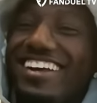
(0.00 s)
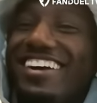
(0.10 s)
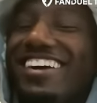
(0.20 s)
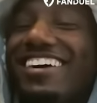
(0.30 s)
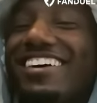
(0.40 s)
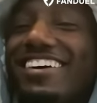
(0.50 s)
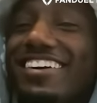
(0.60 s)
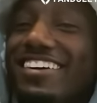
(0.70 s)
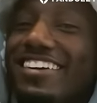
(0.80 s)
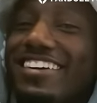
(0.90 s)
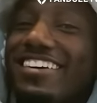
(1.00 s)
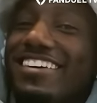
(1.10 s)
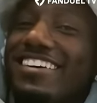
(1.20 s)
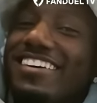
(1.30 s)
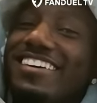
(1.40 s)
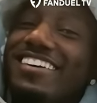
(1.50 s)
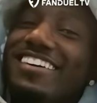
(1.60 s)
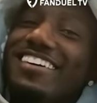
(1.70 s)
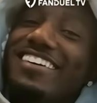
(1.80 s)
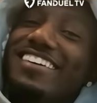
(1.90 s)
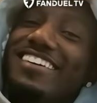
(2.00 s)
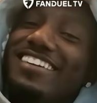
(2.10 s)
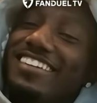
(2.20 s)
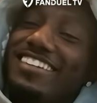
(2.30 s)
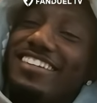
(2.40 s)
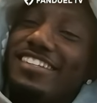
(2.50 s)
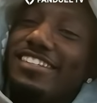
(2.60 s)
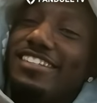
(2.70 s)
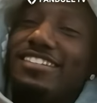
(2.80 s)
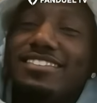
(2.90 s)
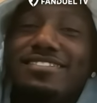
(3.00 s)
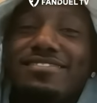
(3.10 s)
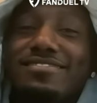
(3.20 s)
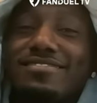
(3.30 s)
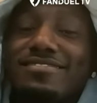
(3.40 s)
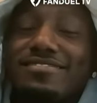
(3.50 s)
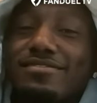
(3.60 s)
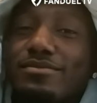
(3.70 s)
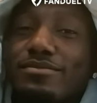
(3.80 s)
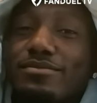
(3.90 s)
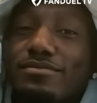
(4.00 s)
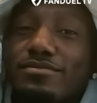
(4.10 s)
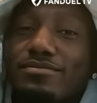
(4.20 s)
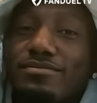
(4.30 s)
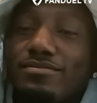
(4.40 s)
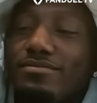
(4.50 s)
No words are spoken by the person on screen.